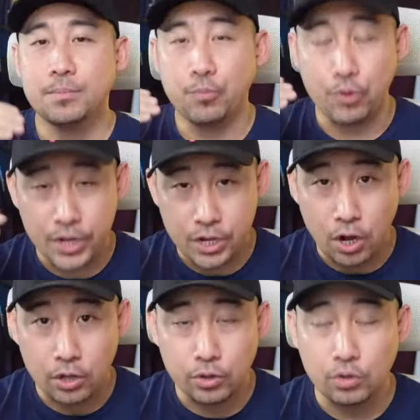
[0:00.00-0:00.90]
putting
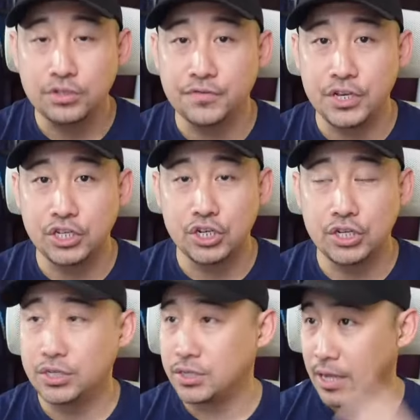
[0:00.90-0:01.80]
on those
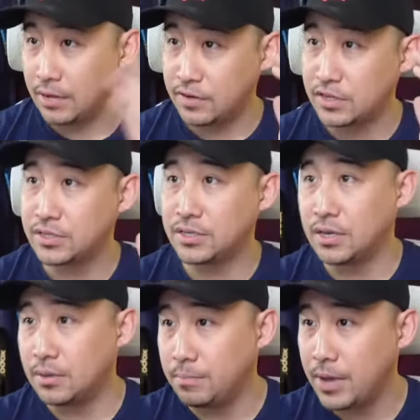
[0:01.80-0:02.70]
features that I just
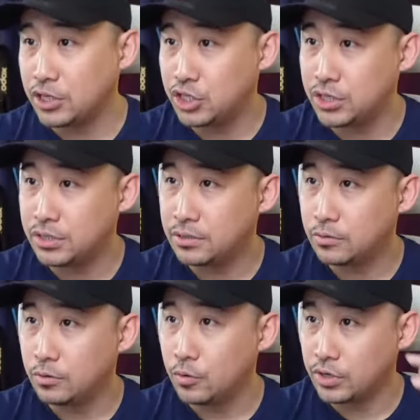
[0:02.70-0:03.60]
mentioned,
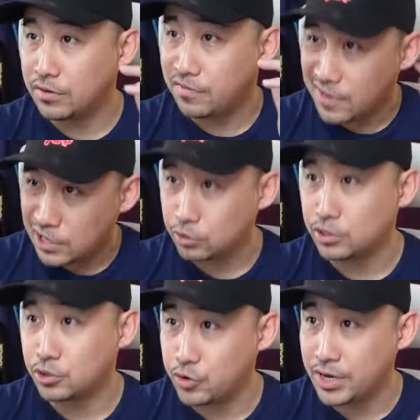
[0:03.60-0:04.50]
which are flash on the
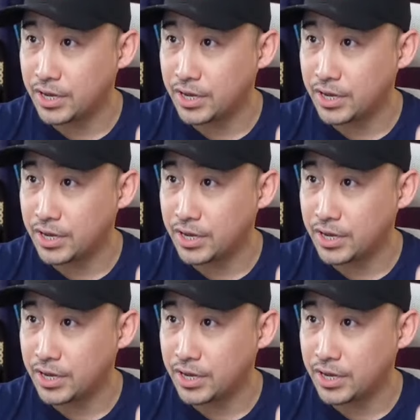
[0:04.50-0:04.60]
screen